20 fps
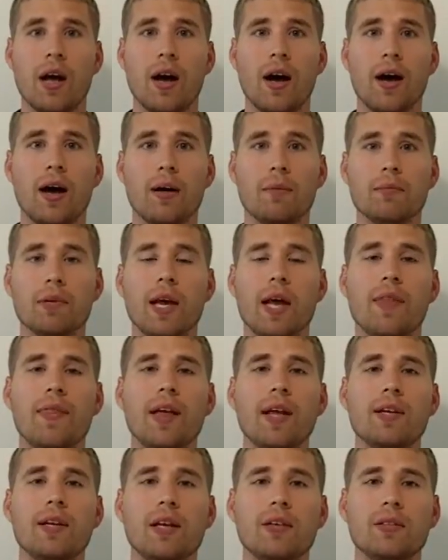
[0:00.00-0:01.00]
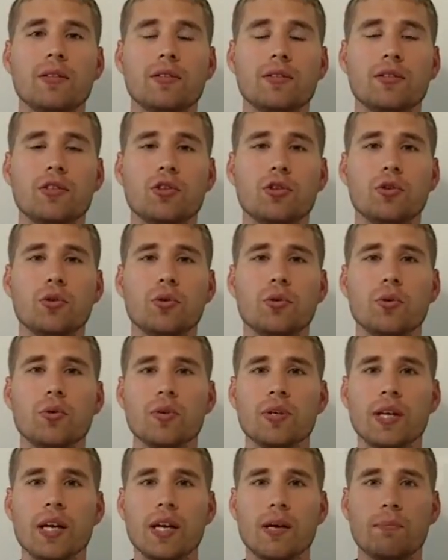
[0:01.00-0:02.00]
And that takes us
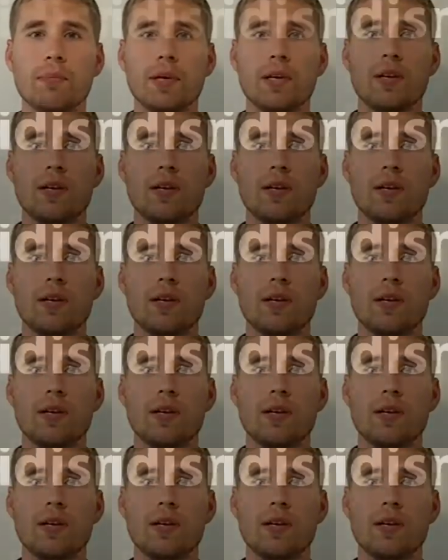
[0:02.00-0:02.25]
to tip